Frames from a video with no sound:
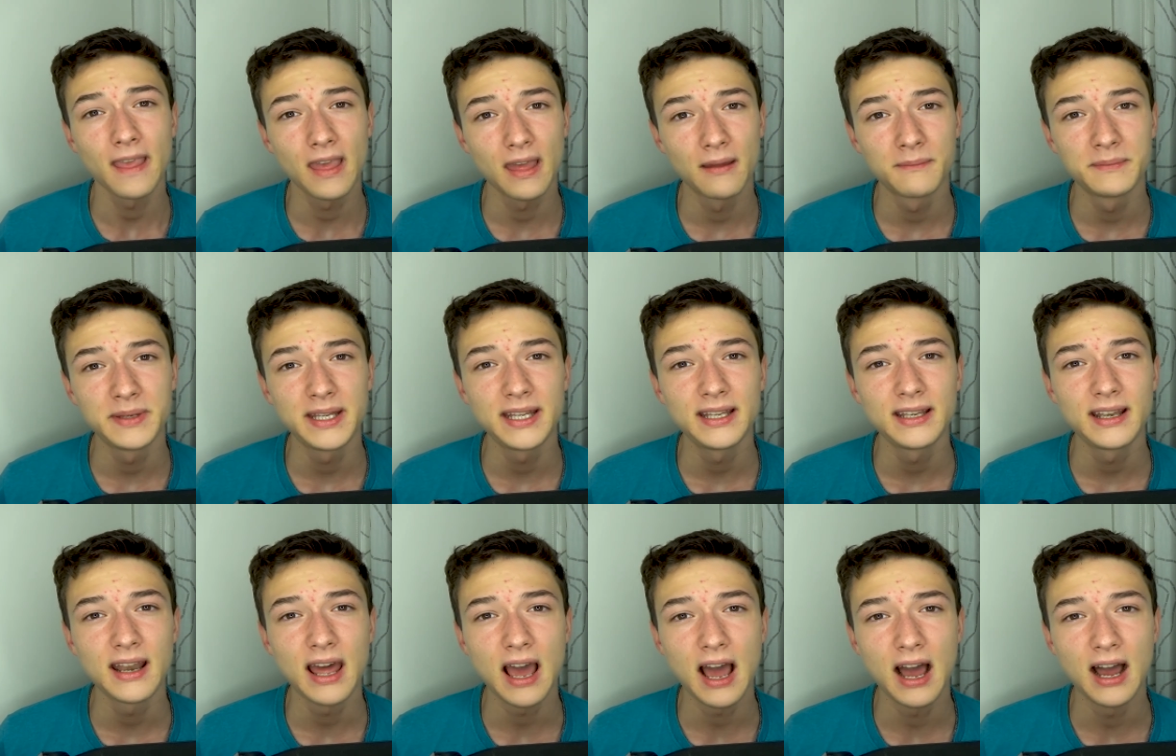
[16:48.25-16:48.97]
I
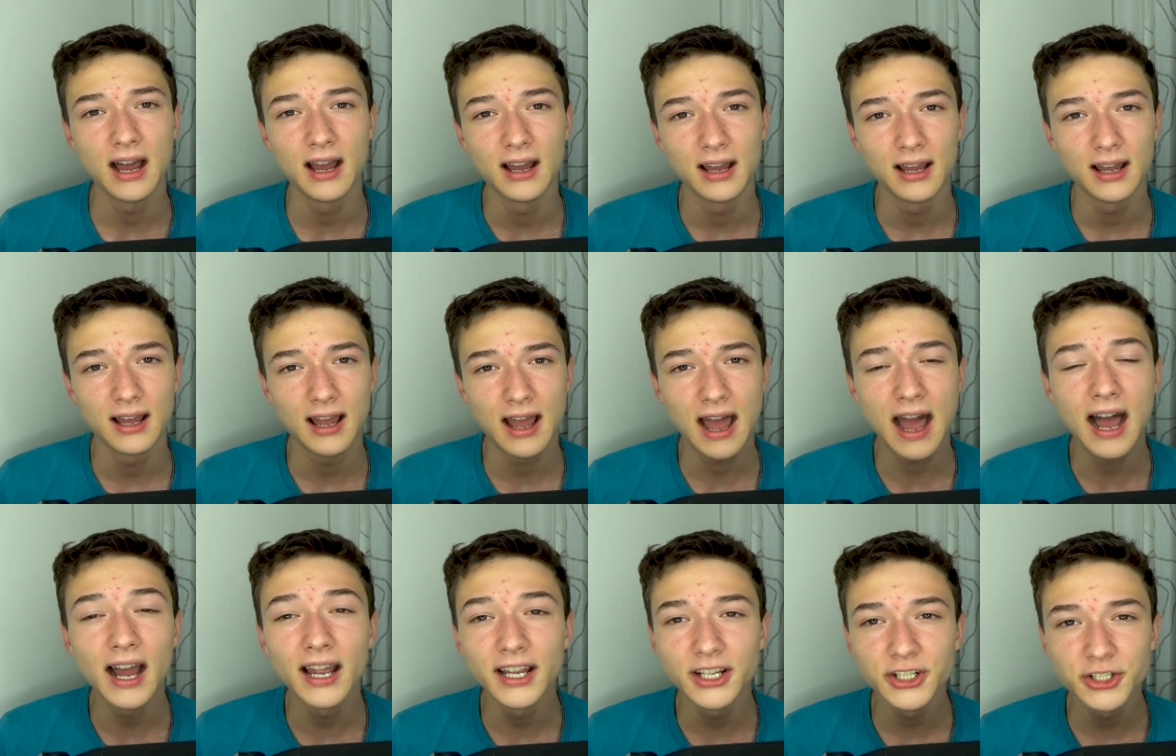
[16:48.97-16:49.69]
mean,
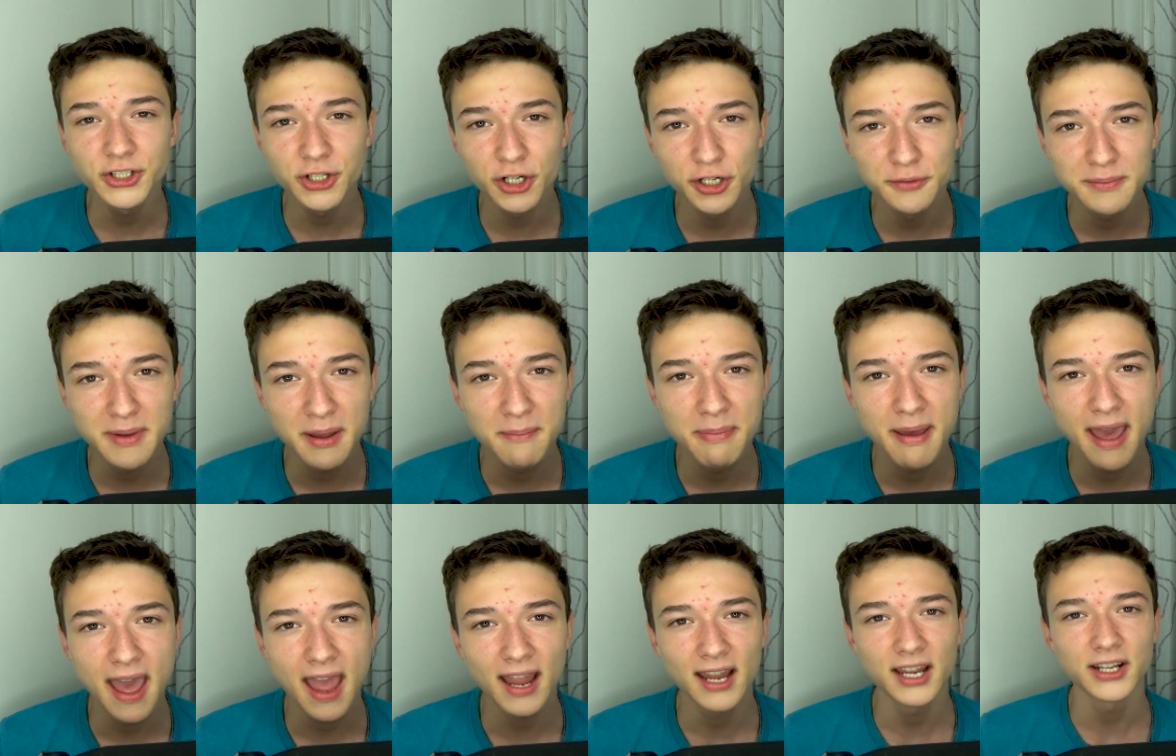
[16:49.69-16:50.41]
I insured my
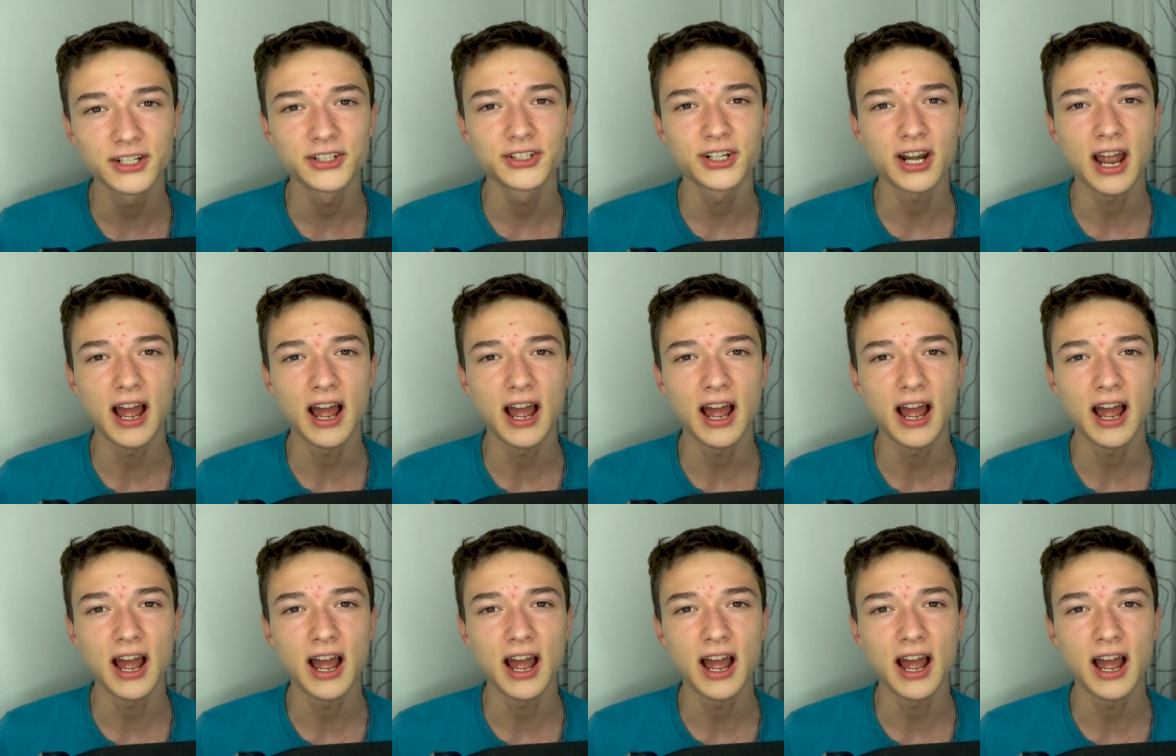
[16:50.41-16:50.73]
package,